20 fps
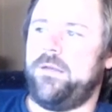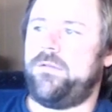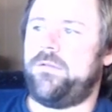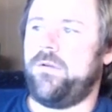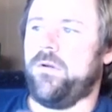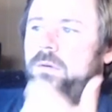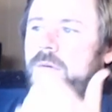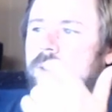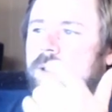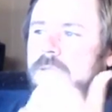
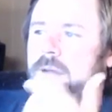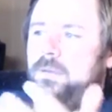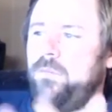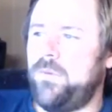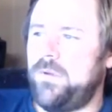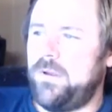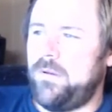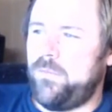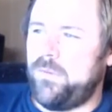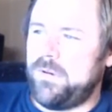So it,
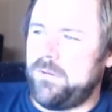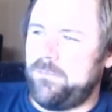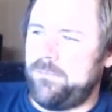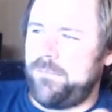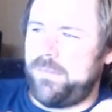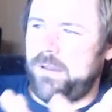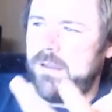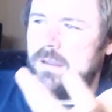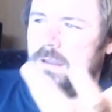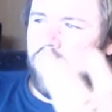it, it wouldn't
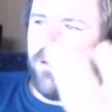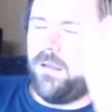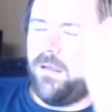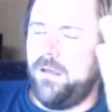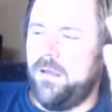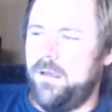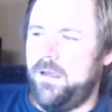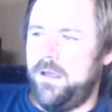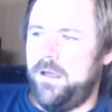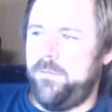be
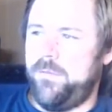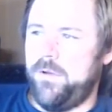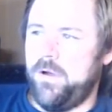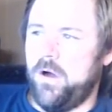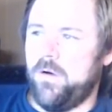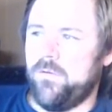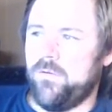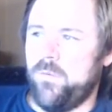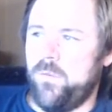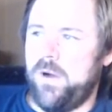it'd be
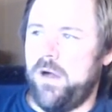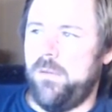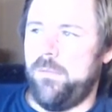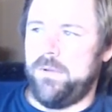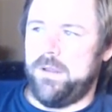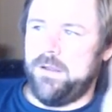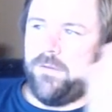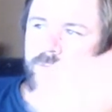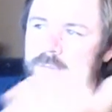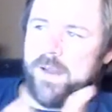
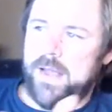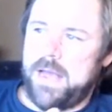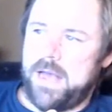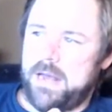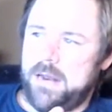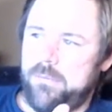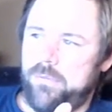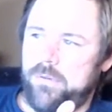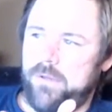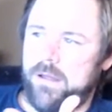overwhelming if we
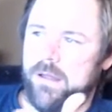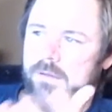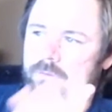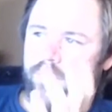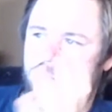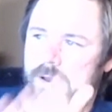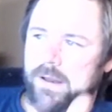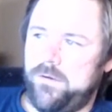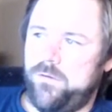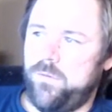had a plant
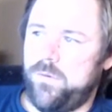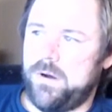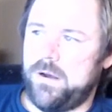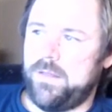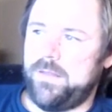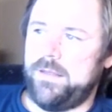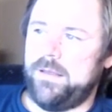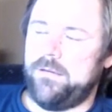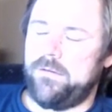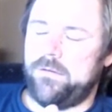for each one
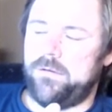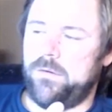of these.